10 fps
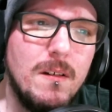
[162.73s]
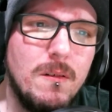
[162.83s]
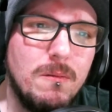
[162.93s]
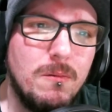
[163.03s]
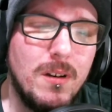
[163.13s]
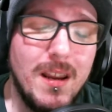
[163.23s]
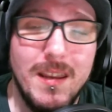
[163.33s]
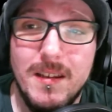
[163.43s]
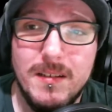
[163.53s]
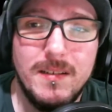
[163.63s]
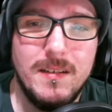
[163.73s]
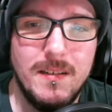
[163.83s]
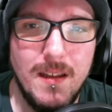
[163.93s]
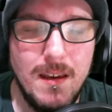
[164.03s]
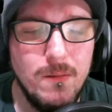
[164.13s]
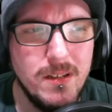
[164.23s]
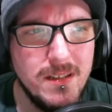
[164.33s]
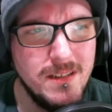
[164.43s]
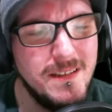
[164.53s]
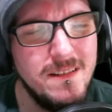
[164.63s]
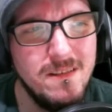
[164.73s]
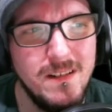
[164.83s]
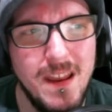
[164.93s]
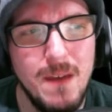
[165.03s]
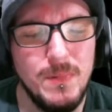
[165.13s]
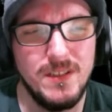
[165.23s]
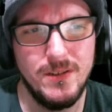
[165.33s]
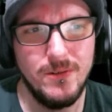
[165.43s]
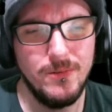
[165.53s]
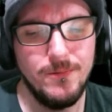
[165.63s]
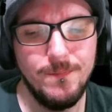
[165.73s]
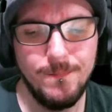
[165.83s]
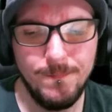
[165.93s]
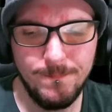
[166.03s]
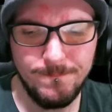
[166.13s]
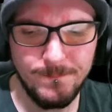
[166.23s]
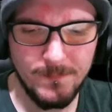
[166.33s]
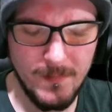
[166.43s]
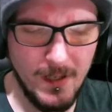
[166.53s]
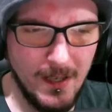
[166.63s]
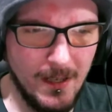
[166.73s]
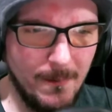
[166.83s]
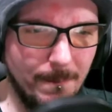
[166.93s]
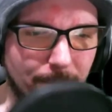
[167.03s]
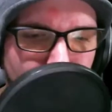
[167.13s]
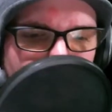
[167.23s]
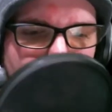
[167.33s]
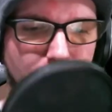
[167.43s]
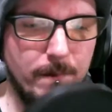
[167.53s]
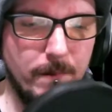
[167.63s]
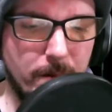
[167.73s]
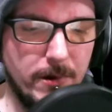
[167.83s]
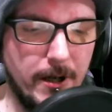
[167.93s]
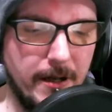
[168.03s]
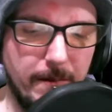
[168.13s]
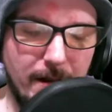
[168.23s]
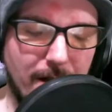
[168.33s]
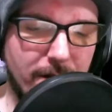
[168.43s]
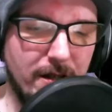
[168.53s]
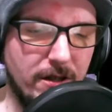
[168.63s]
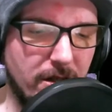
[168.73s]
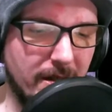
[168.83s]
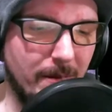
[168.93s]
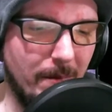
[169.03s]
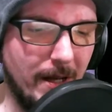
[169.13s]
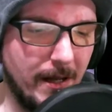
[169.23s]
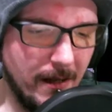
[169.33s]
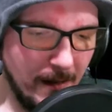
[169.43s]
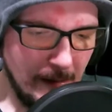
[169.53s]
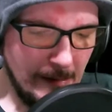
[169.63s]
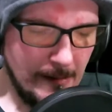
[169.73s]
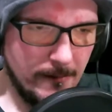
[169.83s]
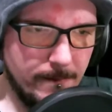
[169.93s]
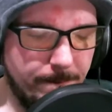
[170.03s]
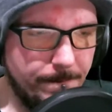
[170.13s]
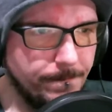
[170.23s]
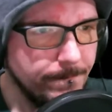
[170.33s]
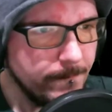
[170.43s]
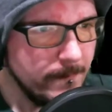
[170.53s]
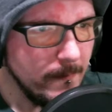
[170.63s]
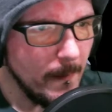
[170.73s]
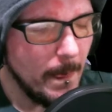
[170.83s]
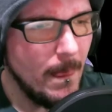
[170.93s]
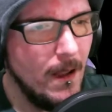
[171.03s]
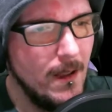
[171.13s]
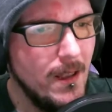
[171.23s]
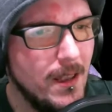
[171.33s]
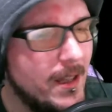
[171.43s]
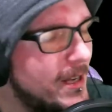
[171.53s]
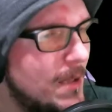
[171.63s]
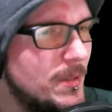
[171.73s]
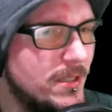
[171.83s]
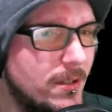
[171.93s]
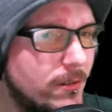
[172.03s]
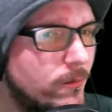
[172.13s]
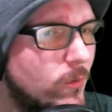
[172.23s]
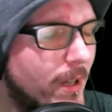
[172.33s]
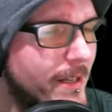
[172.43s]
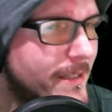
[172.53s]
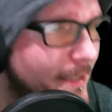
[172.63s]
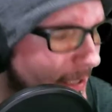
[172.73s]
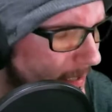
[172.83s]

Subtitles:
what I guess I would consider an episode. Sorry, I have to adjust my mic. An episode what